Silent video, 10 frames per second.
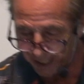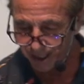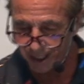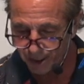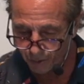it
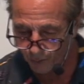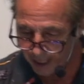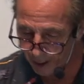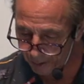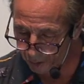says it went
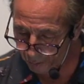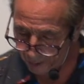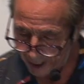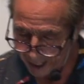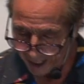out to
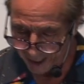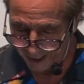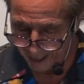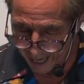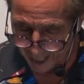
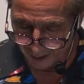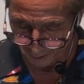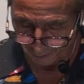conquer,